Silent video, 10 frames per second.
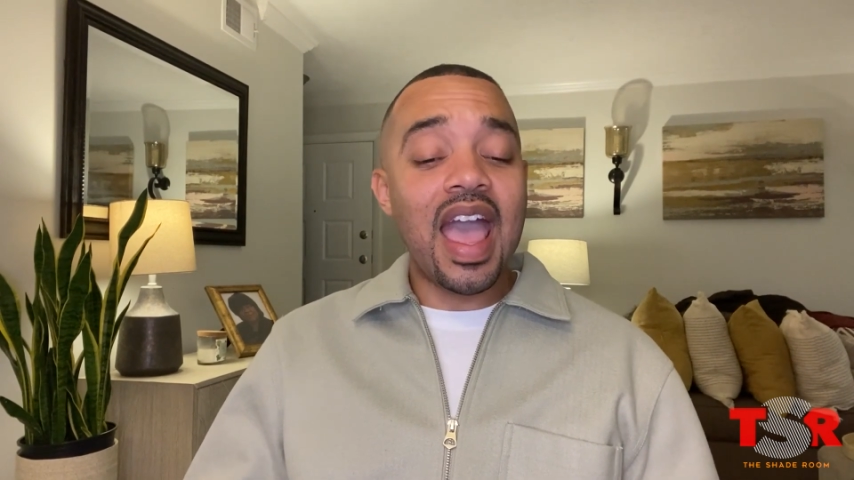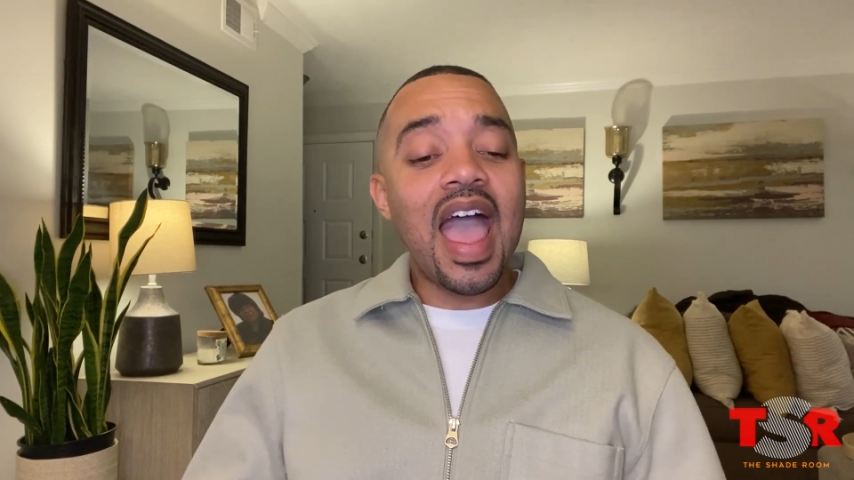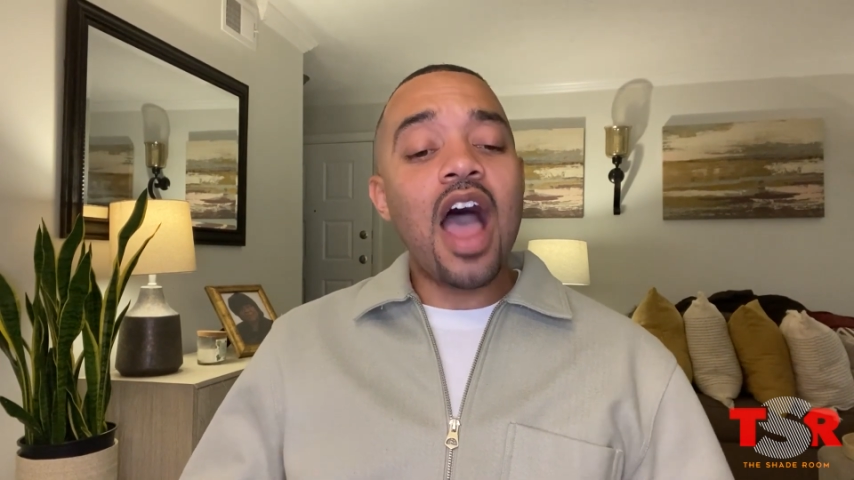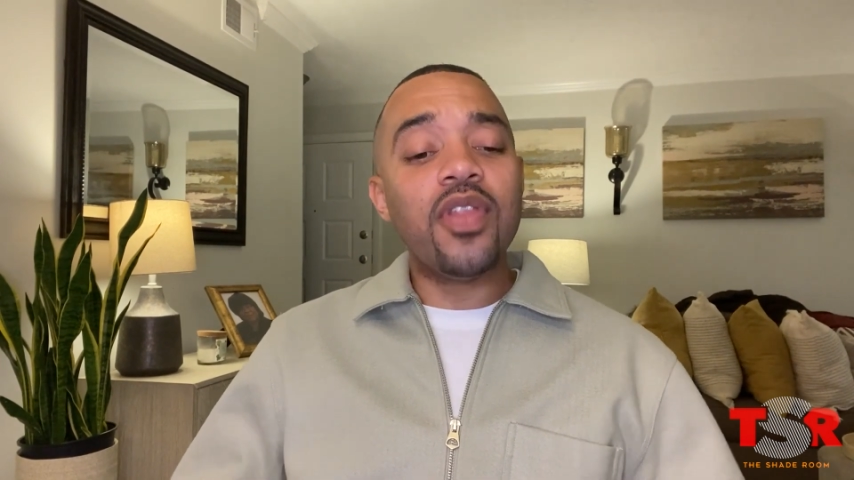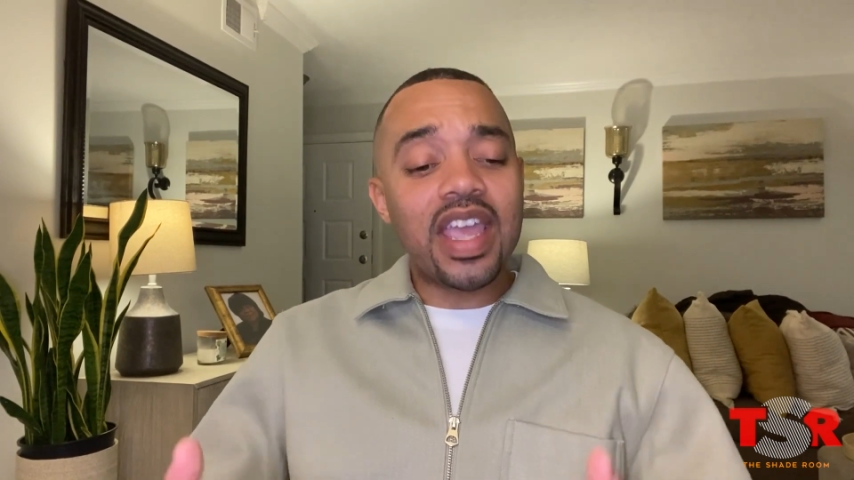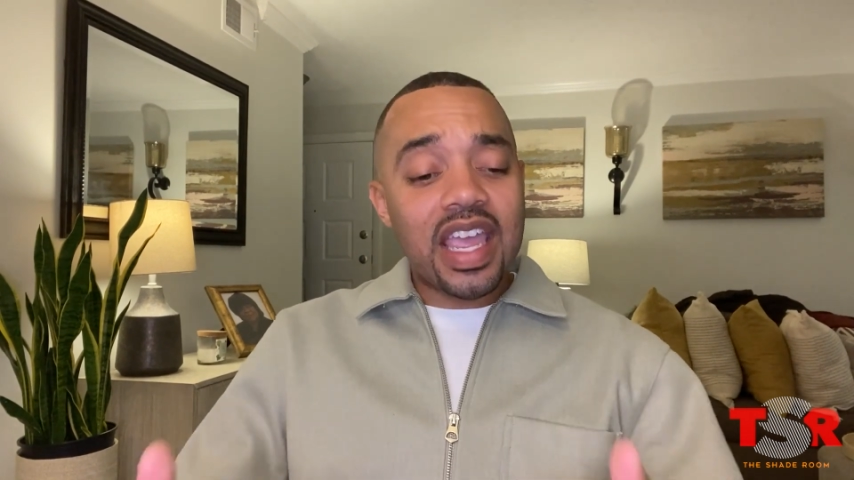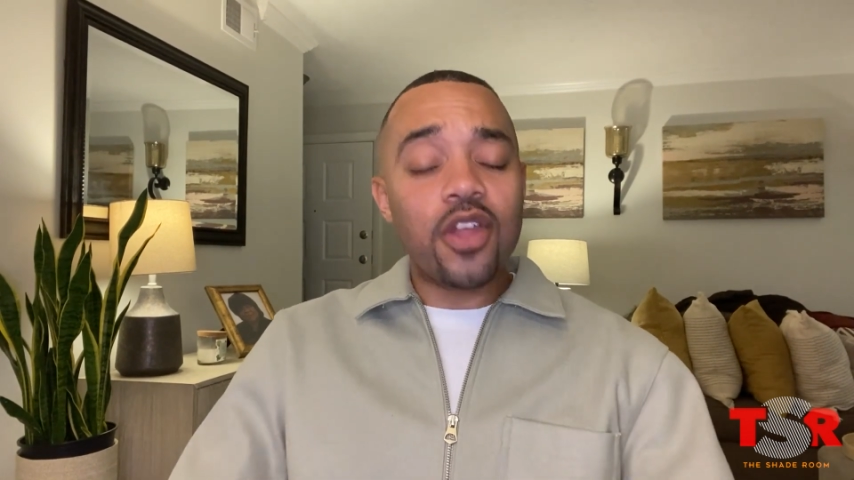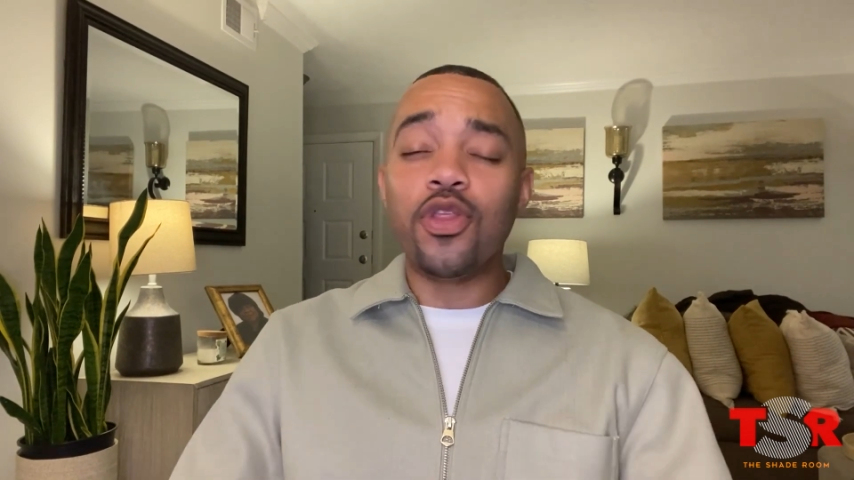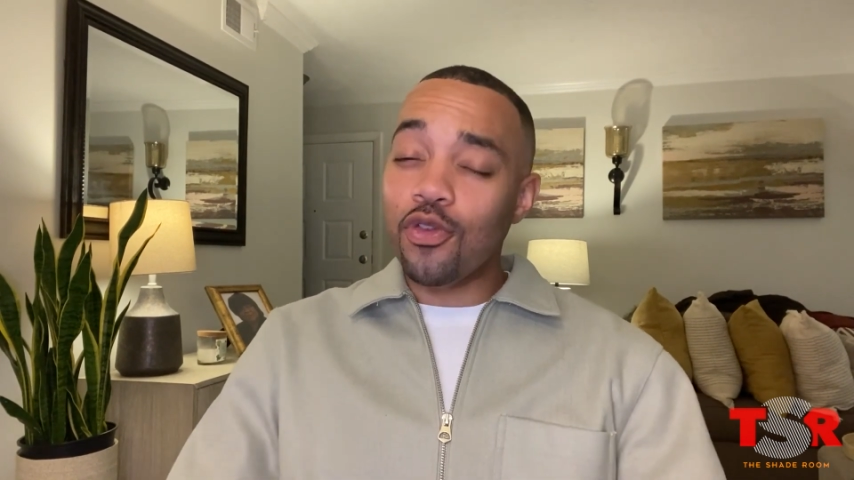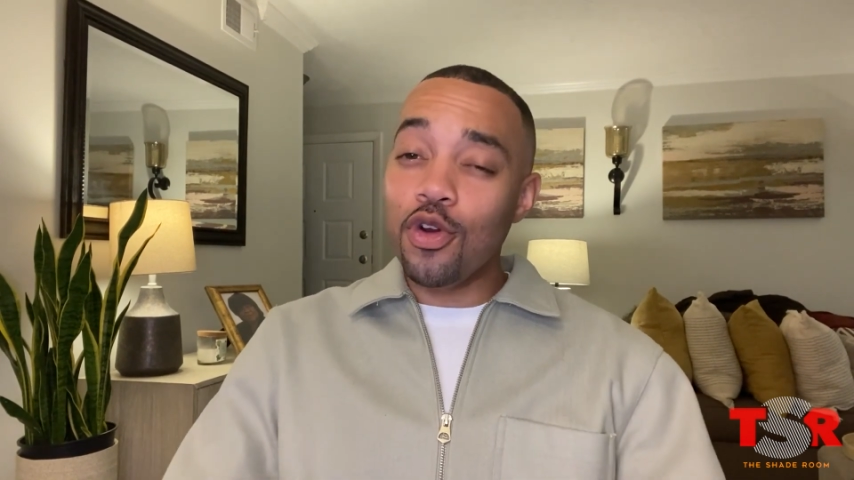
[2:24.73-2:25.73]
how they
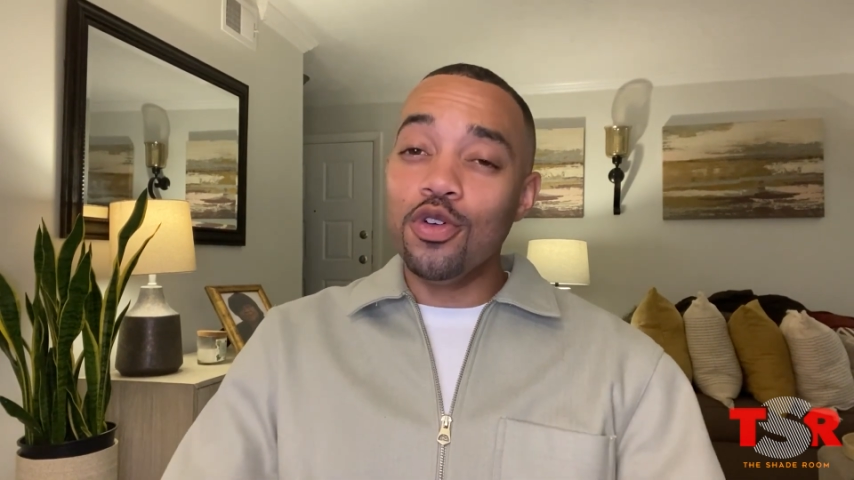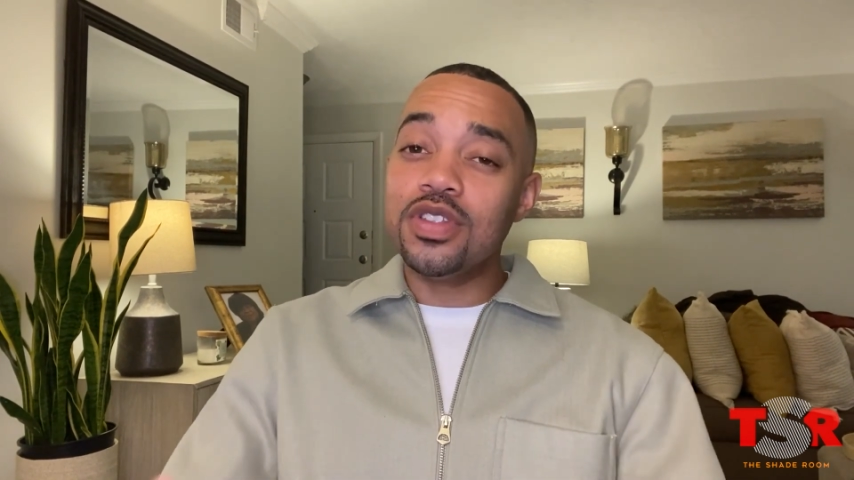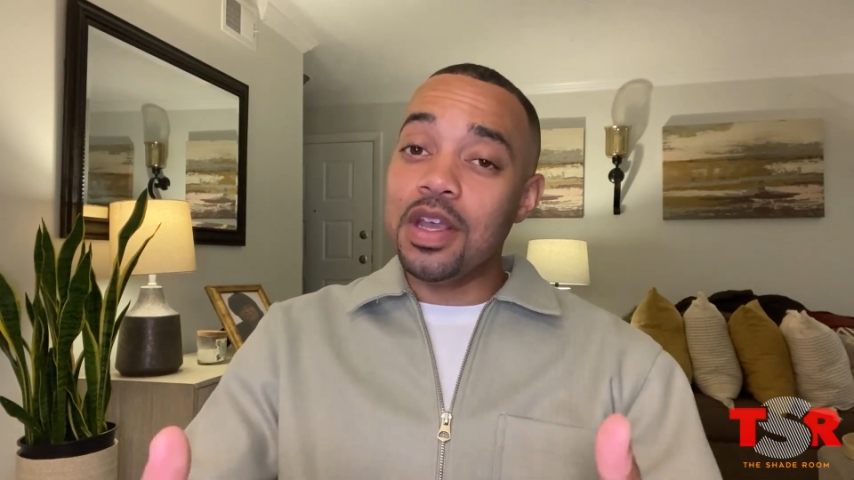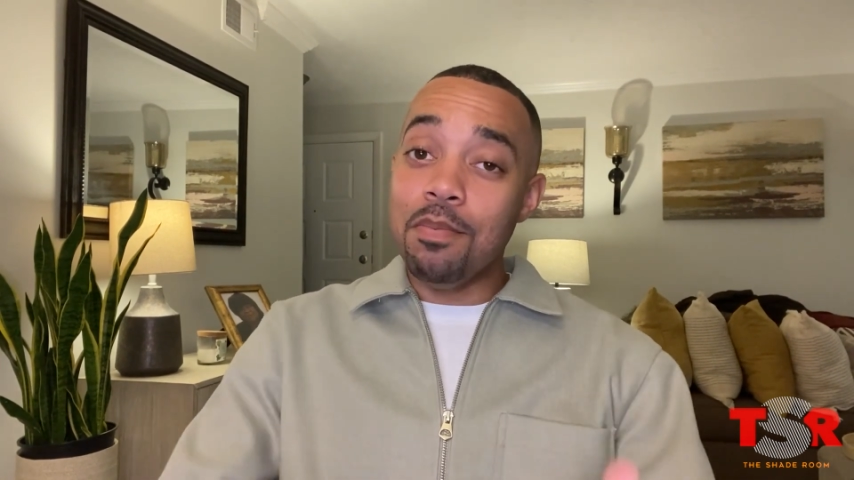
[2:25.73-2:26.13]
get through to